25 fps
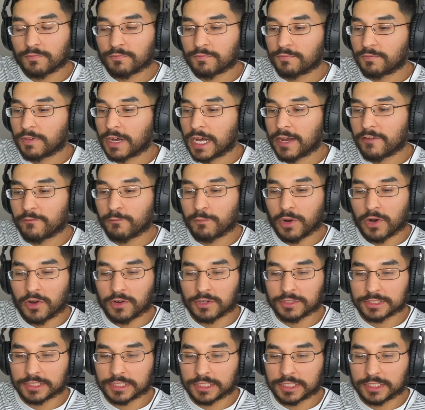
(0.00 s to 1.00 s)
5
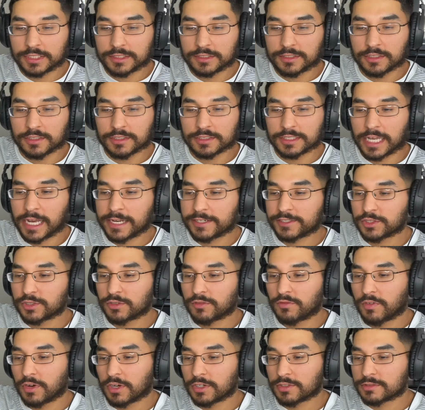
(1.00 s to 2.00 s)
bars into his actual
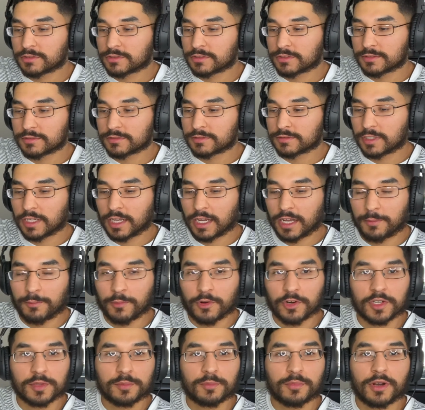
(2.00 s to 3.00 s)
verse, and I'm
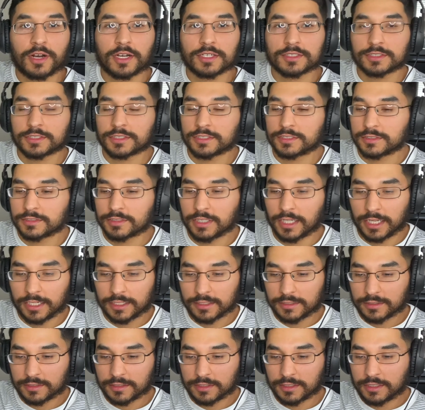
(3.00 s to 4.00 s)
already positive it's like,
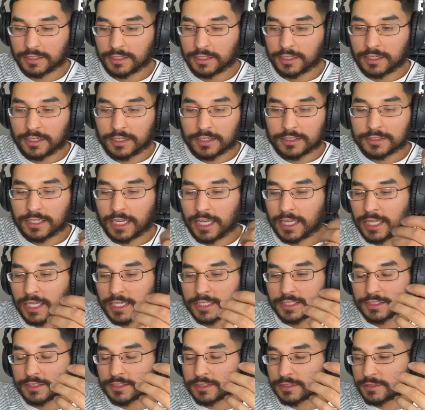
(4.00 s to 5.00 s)
Daylyt
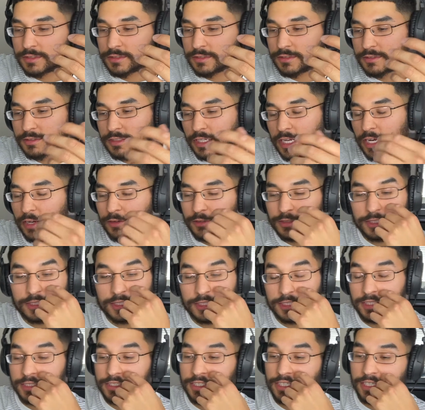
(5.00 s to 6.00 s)
is just, all right,
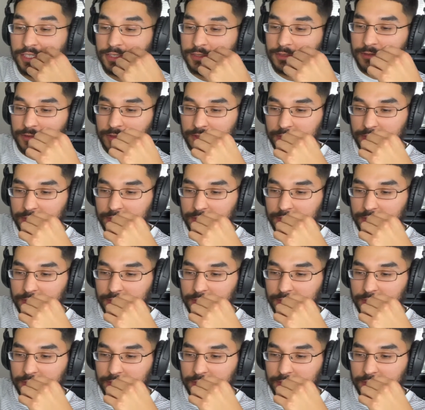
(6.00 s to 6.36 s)
let's get into it.